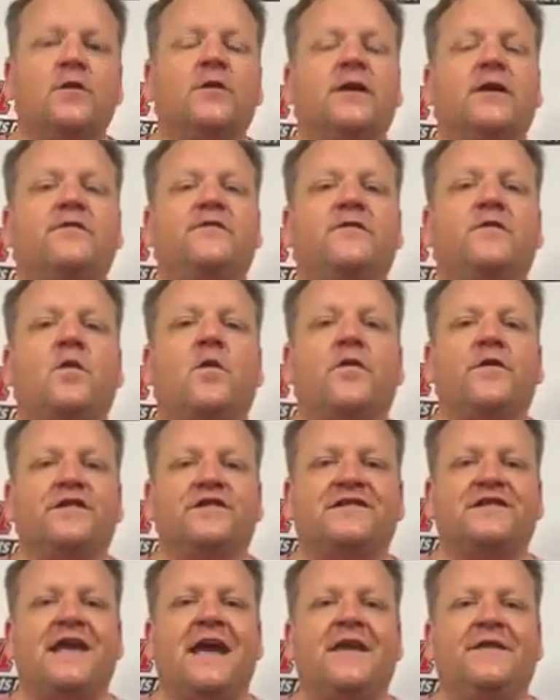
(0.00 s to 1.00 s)
it'll give
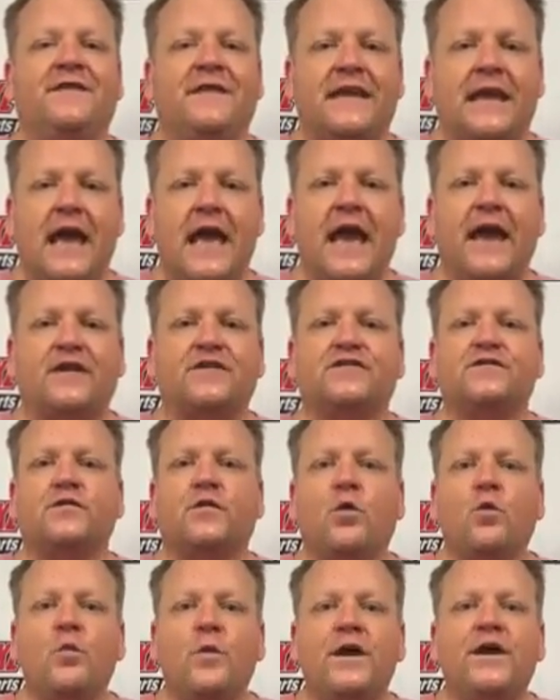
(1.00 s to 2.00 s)
Florida State the
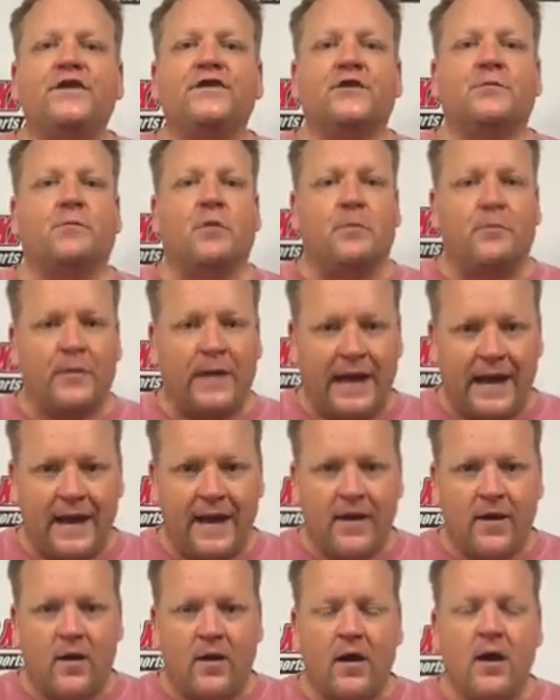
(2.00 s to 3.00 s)
extra week to
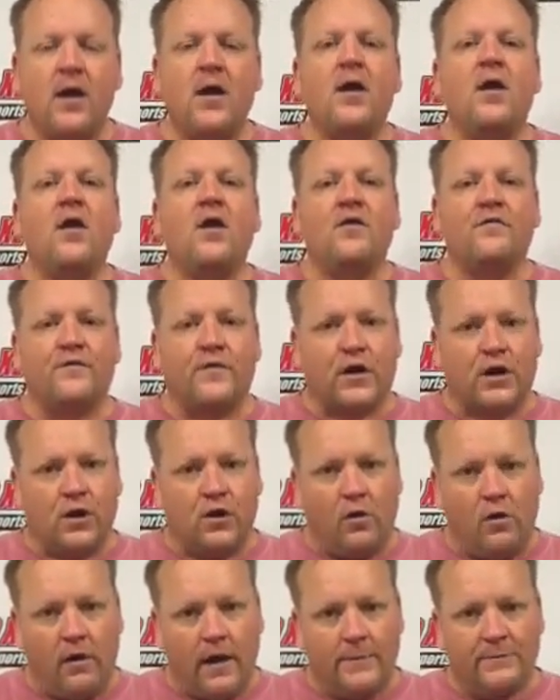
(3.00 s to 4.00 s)
prepare for
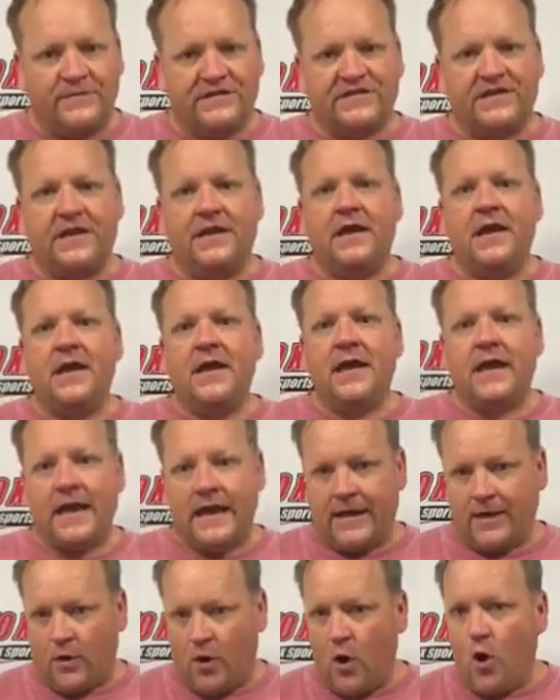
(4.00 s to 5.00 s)
Clemson
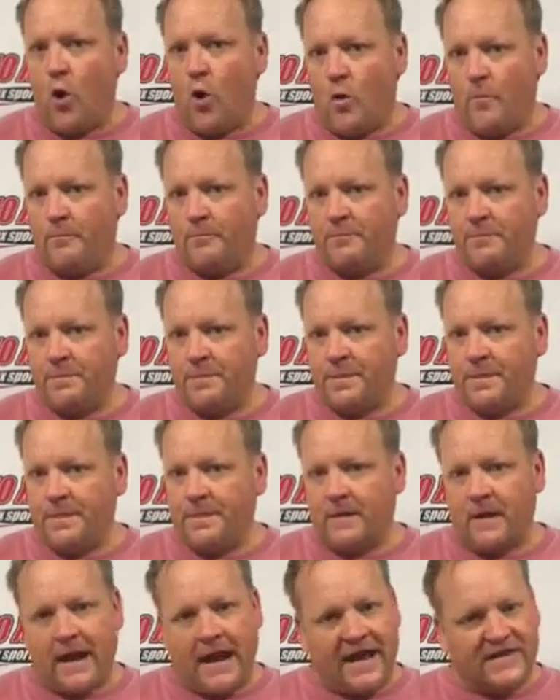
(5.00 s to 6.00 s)
at home.
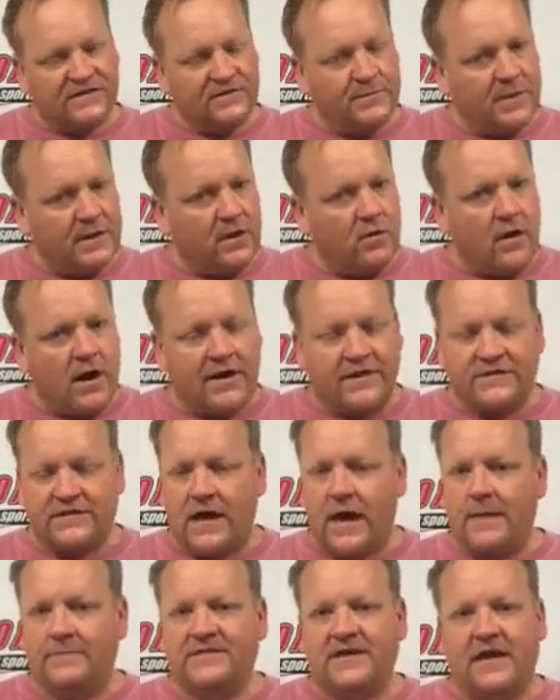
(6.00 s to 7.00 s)
There hasn't been a lot of
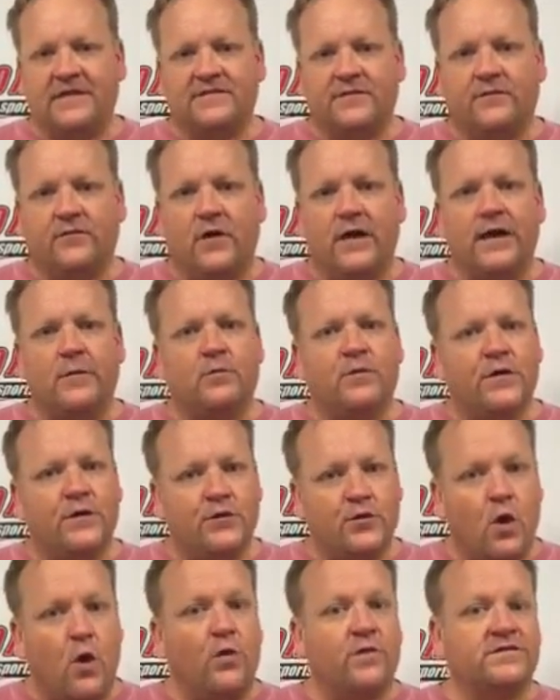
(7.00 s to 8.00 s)
times as of late where the
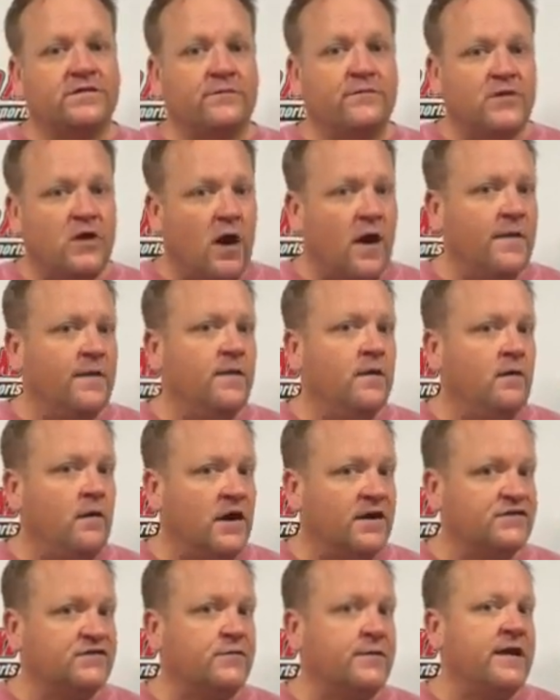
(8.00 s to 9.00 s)
Noles have gotten the
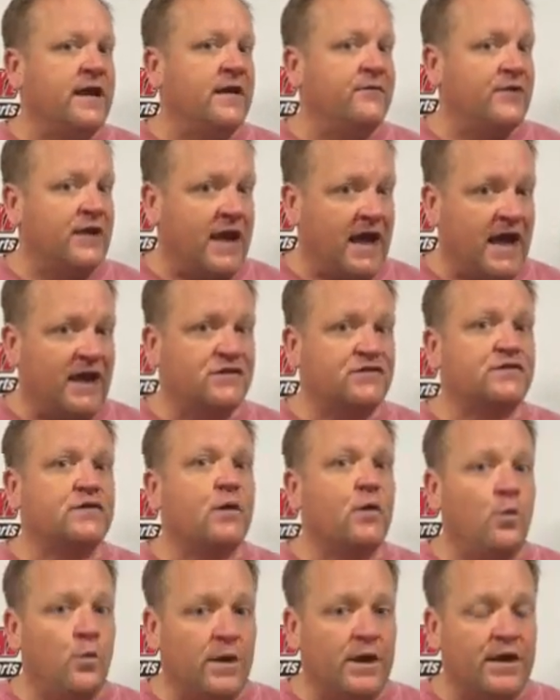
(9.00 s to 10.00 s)
luxury of an
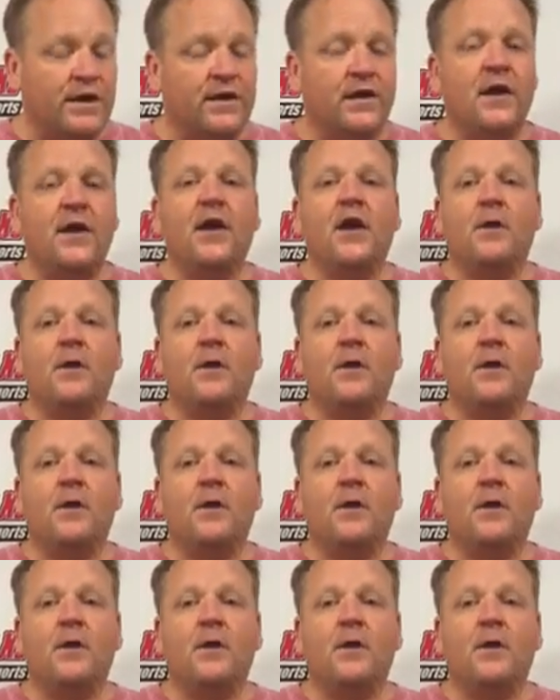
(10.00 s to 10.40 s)
extra week